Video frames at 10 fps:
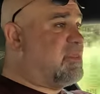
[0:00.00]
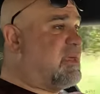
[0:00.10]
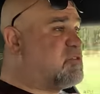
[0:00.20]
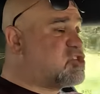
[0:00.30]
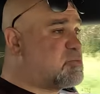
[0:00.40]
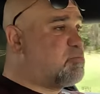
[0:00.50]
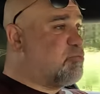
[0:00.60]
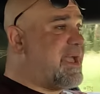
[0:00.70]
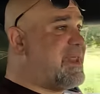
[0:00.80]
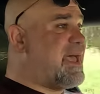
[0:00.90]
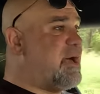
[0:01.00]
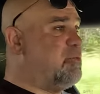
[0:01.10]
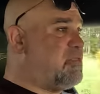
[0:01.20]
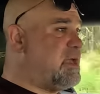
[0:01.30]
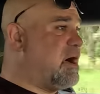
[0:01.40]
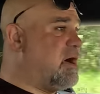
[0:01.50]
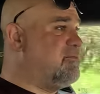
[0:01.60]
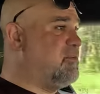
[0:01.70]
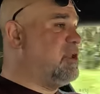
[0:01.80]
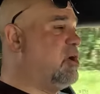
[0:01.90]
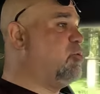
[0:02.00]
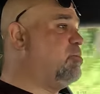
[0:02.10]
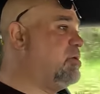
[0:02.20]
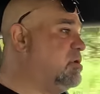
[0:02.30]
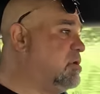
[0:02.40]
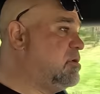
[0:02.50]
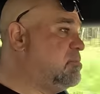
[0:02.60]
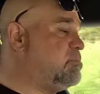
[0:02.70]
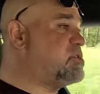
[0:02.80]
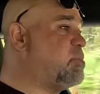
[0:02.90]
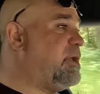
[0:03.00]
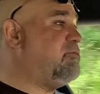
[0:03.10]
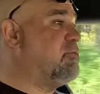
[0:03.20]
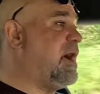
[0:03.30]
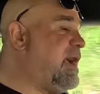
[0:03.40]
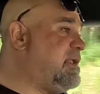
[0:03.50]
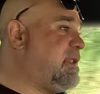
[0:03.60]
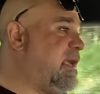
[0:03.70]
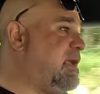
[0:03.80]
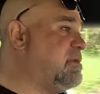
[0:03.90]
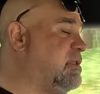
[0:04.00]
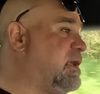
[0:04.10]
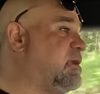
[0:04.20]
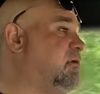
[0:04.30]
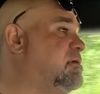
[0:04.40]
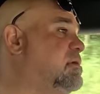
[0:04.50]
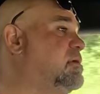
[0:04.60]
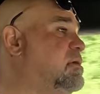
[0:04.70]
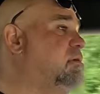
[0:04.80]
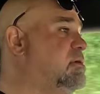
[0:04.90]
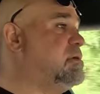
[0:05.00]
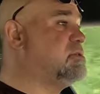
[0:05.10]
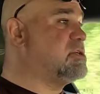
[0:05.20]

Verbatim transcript: they've spread out the envelope between ride and handling.